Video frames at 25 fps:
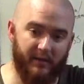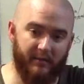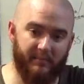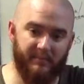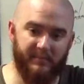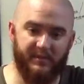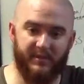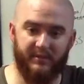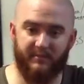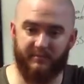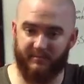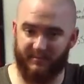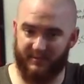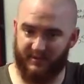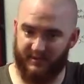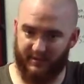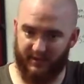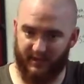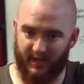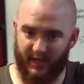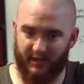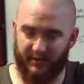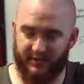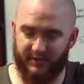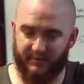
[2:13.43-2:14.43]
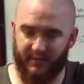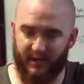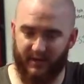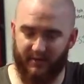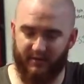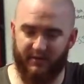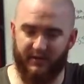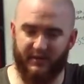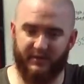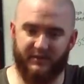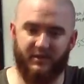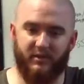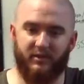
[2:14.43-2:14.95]
Some other
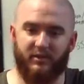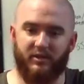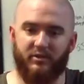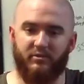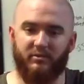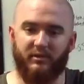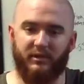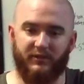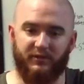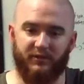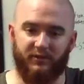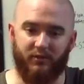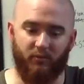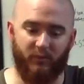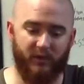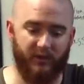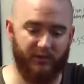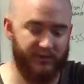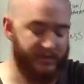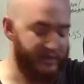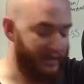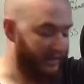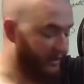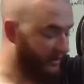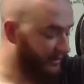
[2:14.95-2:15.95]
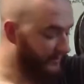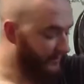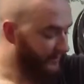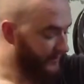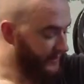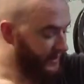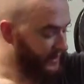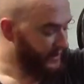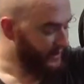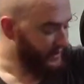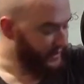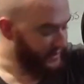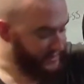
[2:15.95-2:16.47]
things that are unique to the wheelchair
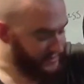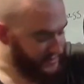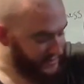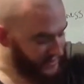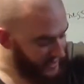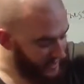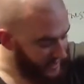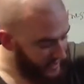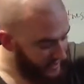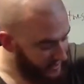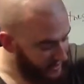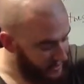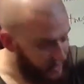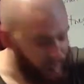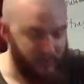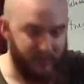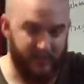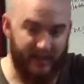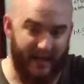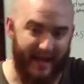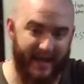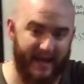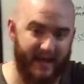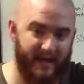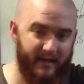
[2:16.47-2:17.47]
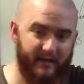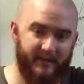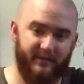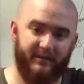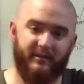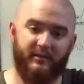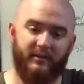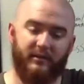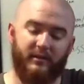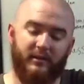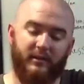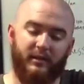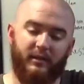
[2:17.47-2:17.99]
is that you can add
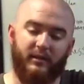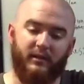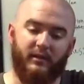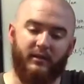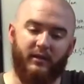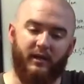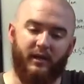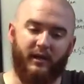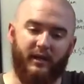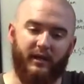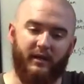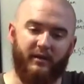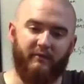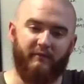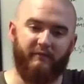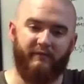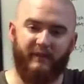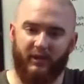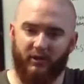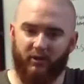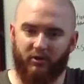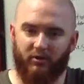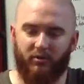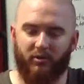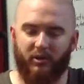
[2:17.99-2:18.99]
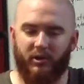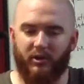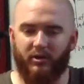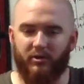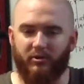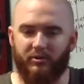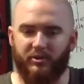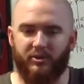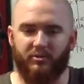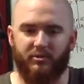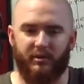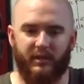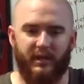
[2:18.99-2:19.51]
Velcro,
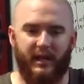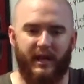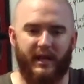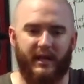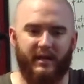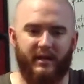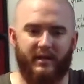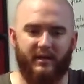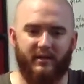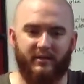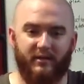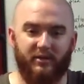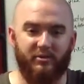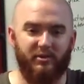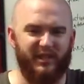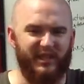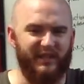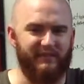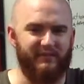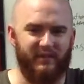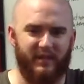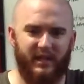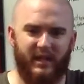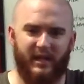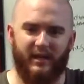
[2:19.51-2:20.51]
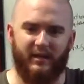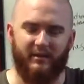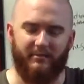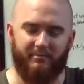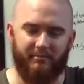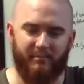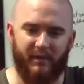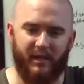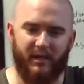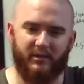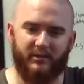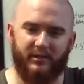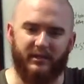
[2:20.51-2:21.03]
you can even add
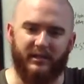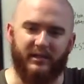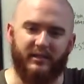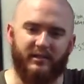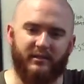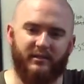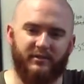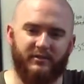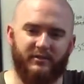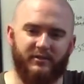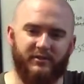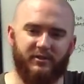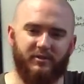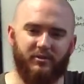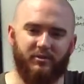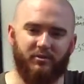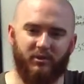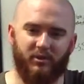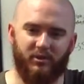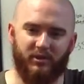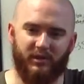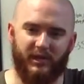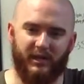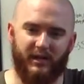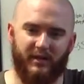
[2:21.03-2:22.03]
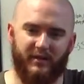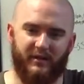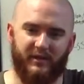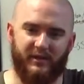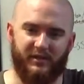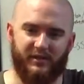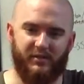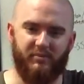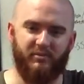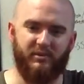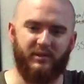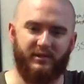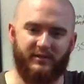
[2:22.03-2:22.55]
MOLLE to a lot of things.
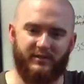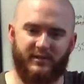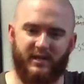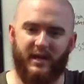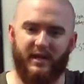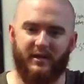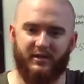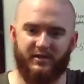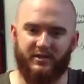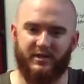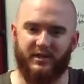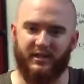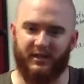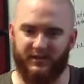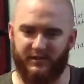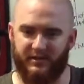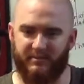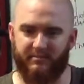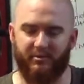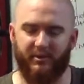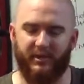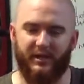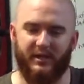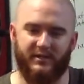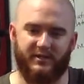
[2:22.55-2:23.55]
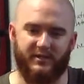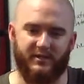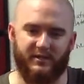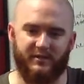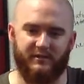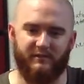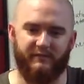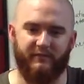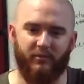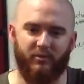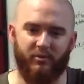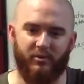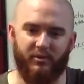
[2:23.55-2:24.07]
You can attach things in places
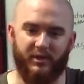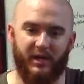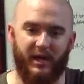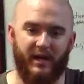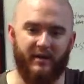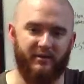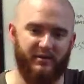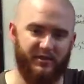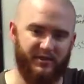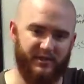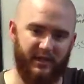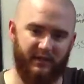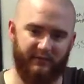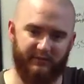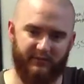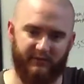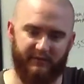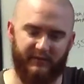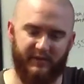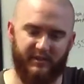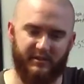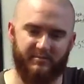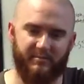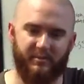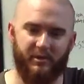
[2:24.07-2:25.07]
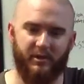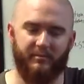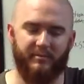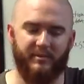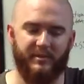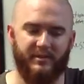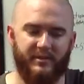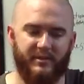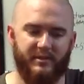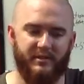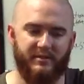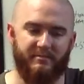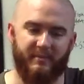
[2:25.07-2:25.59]
for either self-defense
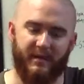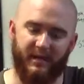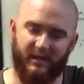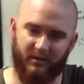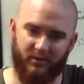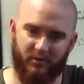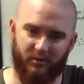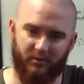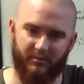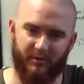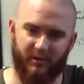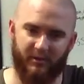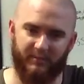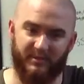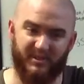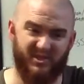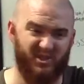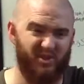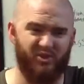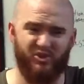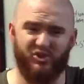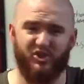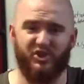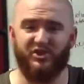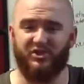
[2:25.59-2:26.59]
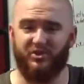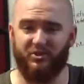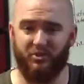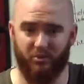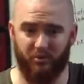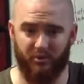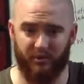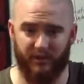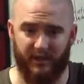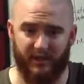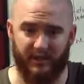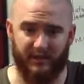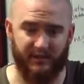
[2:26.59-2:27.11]
purposes, medical purposes, or just
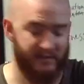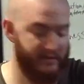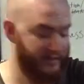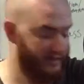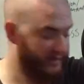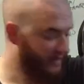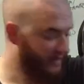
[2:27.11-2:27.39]
toolkits.